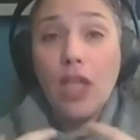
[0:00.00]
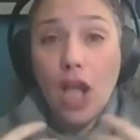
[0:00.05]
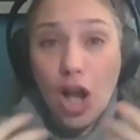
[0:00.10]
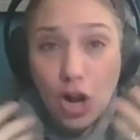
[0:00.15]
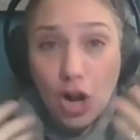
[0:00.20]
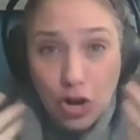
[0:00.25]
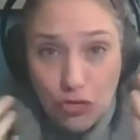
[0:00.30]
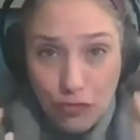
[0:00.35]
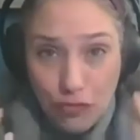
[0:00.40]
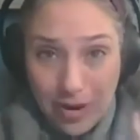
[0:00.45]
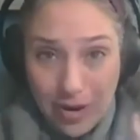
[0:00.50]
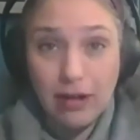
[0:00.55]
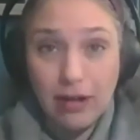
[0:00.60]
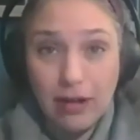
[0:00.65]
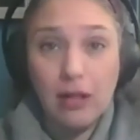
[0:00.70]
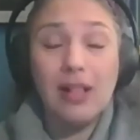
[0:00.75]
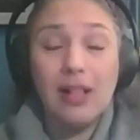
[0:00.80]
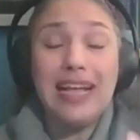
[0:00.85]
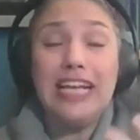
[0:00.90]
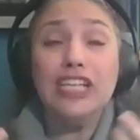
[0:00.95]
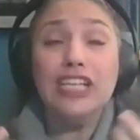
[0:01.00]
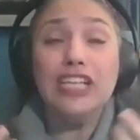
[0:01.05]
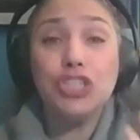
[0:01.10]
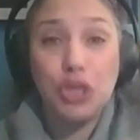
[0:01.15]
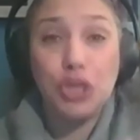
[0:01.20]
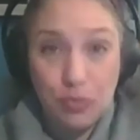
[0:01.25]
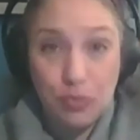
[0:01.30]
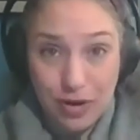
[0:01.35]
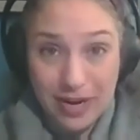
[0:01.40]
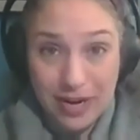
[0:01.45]
a critical
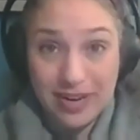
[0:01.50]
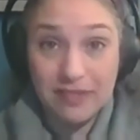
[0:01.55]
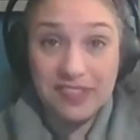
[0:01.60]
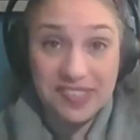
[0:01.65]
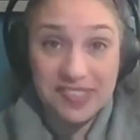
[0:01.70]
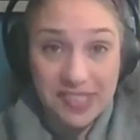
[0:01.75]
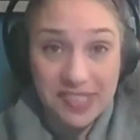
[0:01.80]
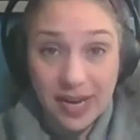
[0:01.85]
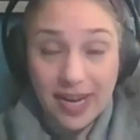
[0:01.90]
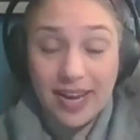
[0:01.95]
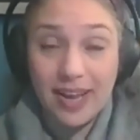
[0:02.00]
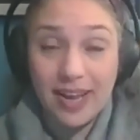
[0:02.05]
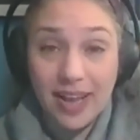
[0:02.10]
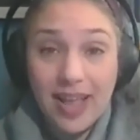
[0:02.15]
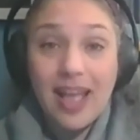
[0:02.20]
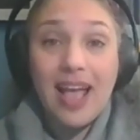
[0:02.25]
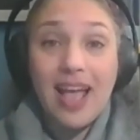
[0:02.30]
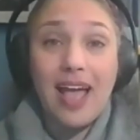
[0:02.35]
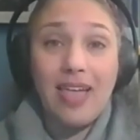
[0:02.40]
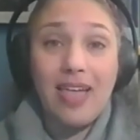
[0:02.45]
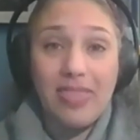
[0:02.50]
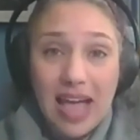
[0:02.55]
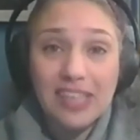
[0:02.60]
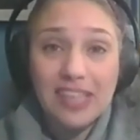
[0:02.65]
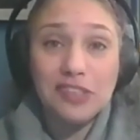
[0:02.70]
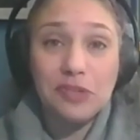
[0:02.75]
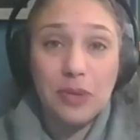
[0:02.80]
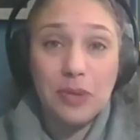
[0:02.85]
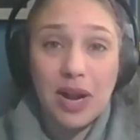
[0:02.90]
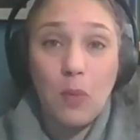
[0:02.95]
interpretive study. And
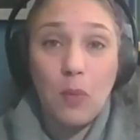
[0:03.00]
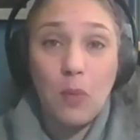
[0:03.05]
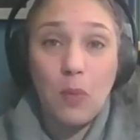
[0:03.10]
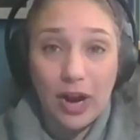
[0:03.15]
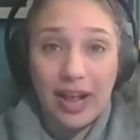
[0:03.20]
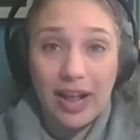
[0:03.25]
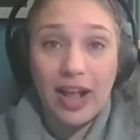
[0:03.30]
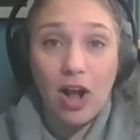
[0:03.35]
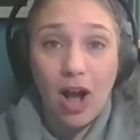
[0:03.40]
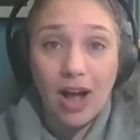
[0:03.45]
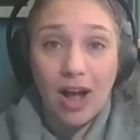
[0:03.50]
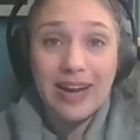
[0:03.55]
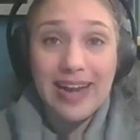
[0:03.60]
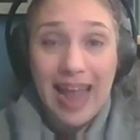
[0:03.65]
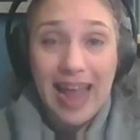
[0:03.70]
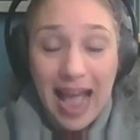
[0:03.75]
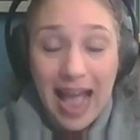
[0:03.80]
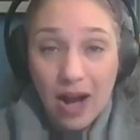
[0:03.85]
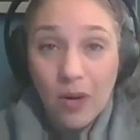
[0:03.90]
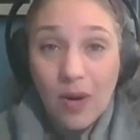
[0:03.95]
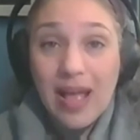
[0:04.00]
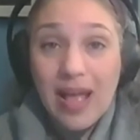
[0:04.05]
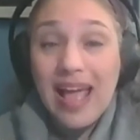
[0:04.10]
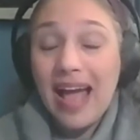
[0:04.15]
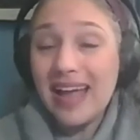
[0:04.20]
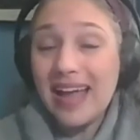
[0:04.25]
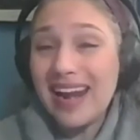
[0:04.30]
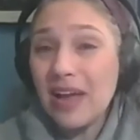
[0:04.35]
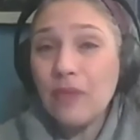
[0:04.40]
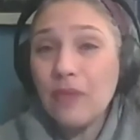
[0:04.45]
that's what I'm working on now.
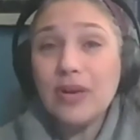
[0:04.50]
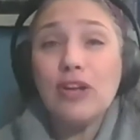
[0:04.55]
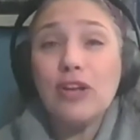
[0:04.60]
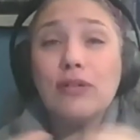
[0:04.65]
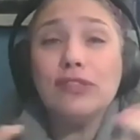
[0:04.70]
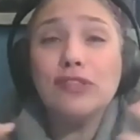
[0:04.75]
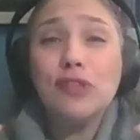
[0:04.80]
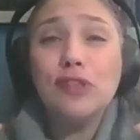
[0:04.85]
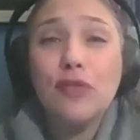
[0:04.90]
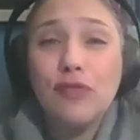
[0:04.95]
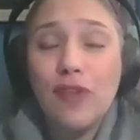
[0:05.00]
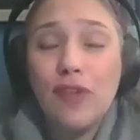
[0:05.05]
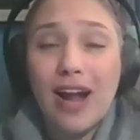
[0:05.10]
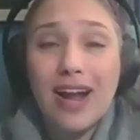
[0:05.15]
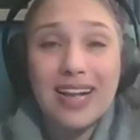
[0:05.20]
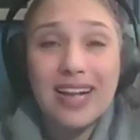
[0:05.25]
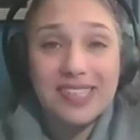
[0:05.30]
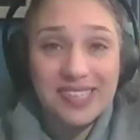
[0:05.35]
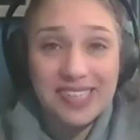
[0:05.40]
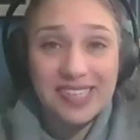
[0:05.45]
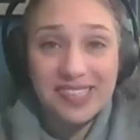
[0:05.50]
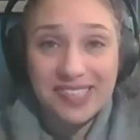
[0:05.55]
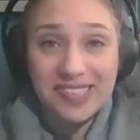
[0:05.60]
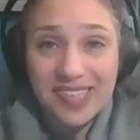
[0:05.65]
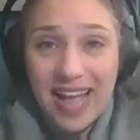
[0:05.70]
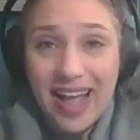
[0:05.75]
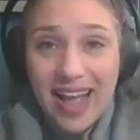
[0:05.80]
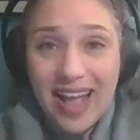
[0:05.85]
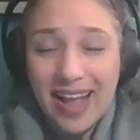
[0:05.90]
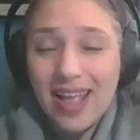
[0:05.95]
And I would go so far as to
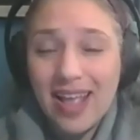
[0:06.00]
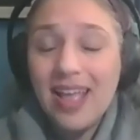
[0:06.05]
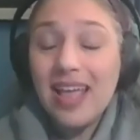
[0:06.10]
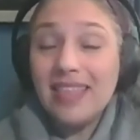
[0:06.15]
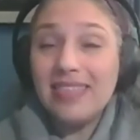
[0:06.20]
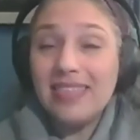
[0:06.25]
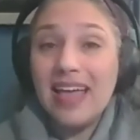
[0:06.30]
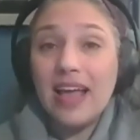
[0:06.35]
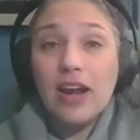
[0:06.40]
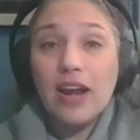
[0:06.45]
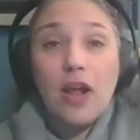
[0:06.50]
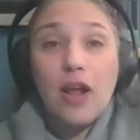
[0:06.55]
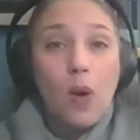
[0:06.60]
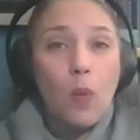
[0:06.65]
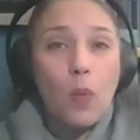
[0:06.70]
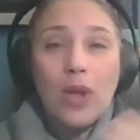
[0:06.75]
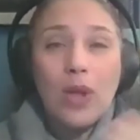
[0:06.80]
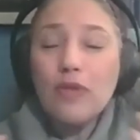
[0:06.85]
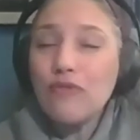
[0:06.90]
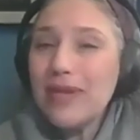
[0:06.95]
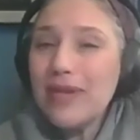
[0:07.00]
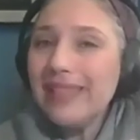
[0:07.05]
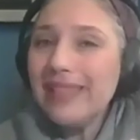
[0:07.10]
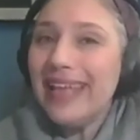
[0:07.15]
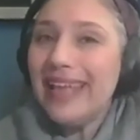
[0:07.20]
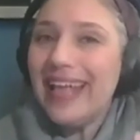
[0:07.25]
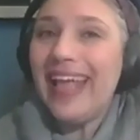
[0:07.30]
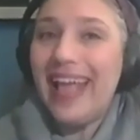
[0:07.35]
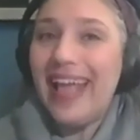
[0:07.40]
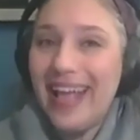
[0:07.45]
say that we
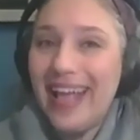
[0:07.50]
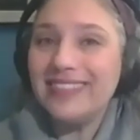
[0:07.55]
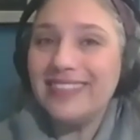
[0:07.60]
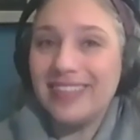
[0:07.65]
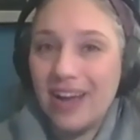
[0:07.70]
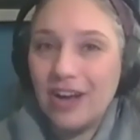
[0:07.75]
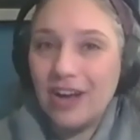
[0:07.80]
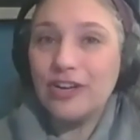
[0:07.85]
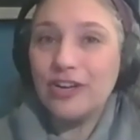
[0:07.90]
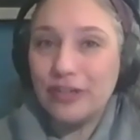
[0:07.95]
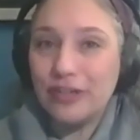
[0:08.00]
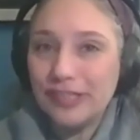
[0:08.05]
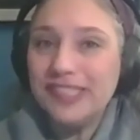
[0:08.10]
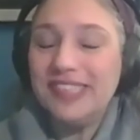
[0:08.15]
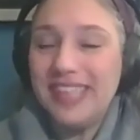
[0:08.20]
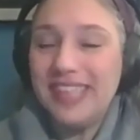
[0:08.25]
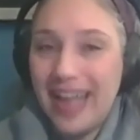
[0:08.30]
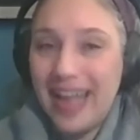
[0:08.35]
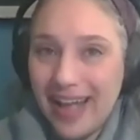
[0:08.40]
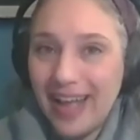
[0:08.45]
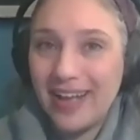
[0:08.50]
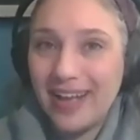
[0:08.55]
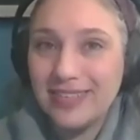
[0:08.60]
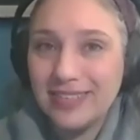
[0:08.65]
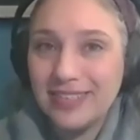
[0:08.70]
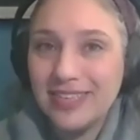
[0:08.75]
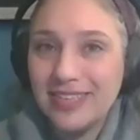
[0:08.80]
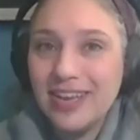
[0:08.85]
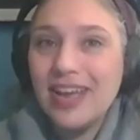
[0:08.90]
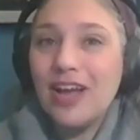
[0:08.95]
really can't
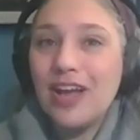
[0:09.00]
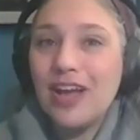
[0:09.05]
understand